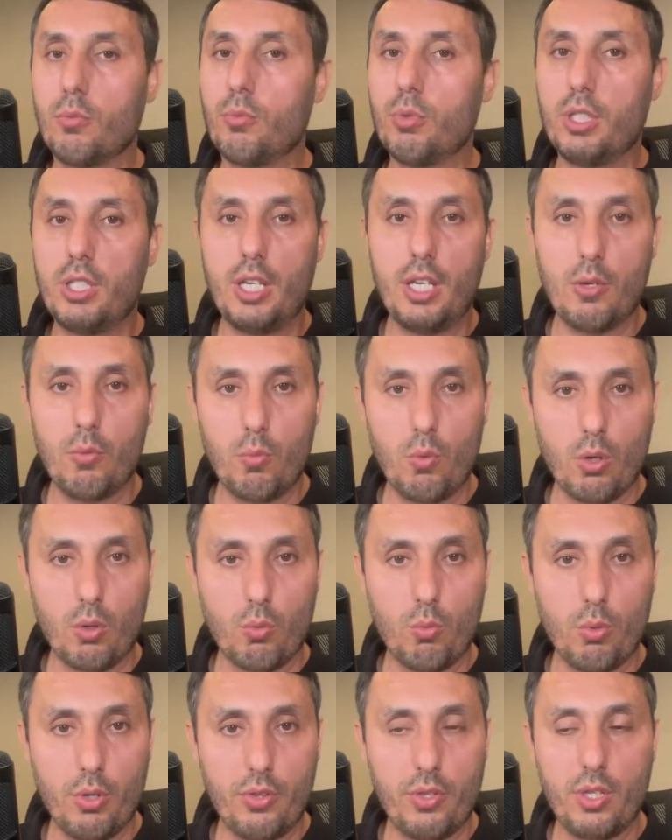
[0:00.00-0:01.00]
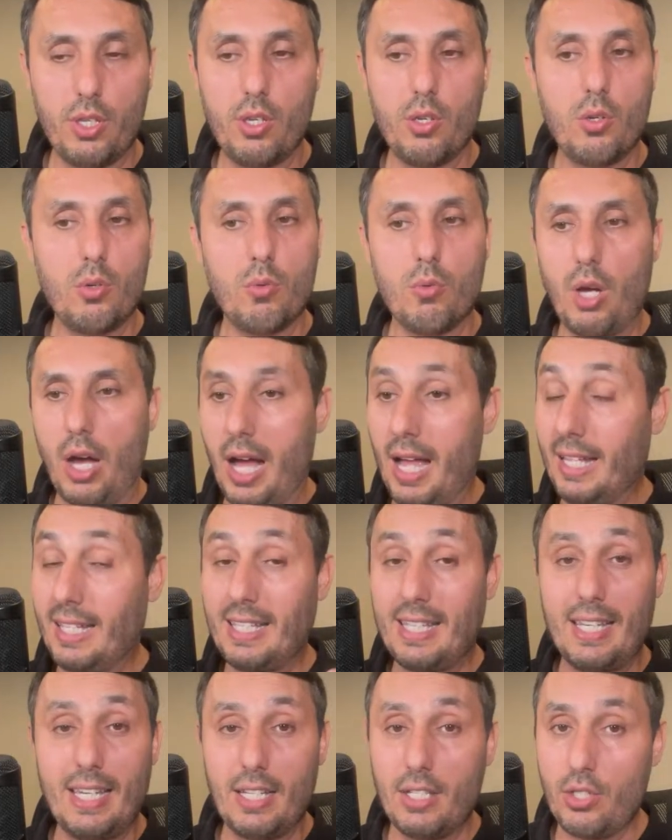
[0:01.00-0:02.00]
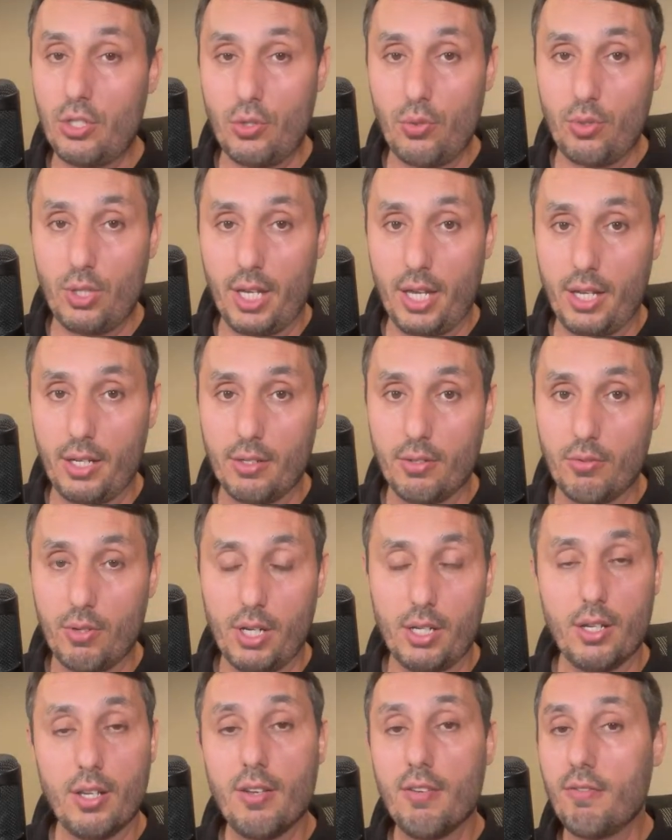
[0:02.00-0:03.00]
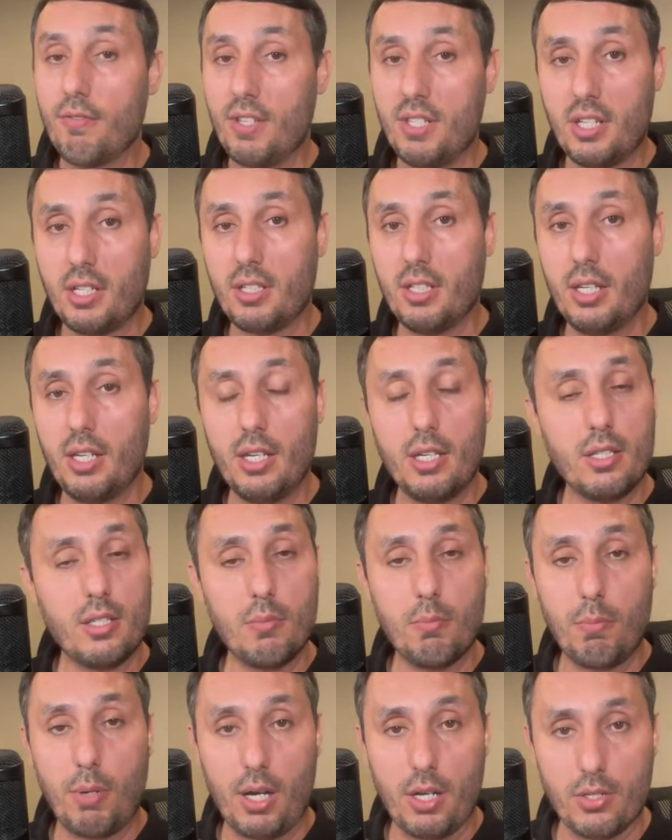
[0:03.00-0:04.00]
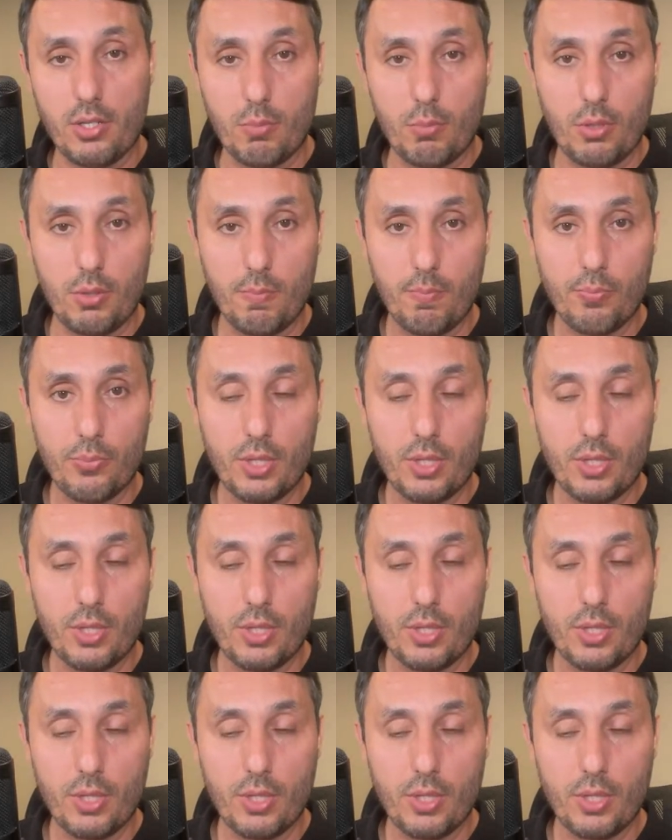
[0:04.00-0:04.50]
We can't work with you. I can't do that, right? Physically, it's impossible.